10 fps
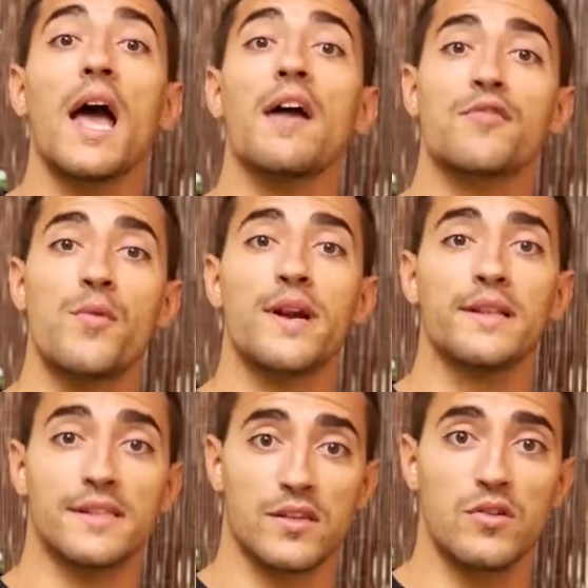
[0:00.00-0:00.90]
I've created
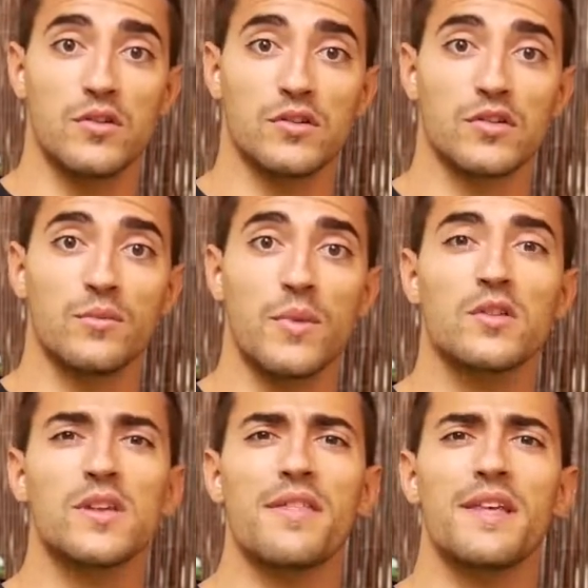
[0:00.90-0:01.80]
this course
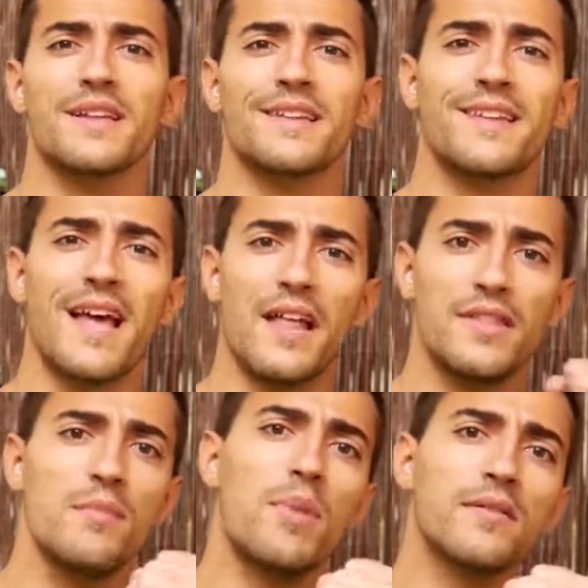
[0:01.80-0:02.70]
because I think that a
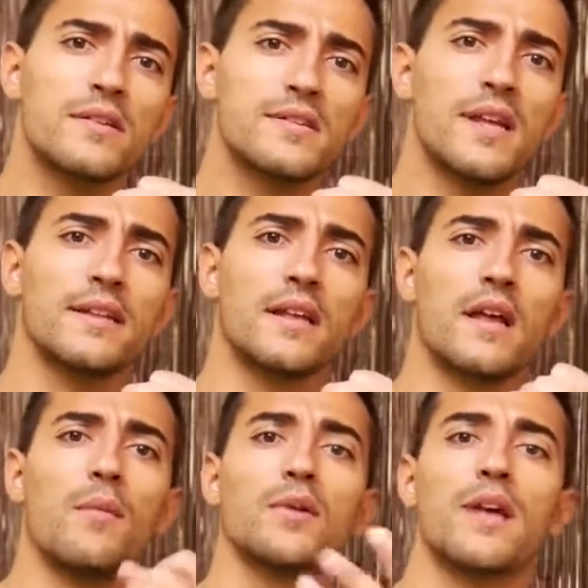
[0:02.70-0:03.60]
deep understanding
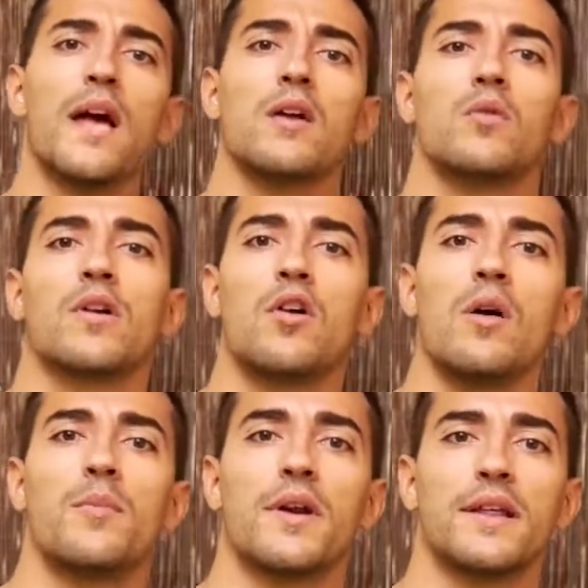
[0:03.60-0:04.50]
about Angular
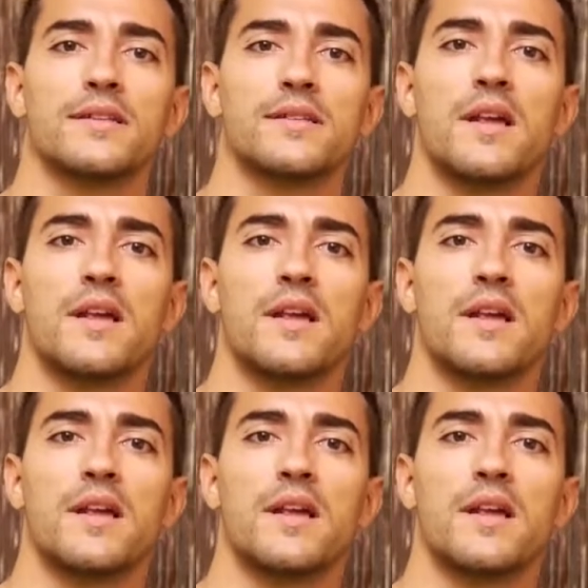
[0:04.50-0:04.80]
components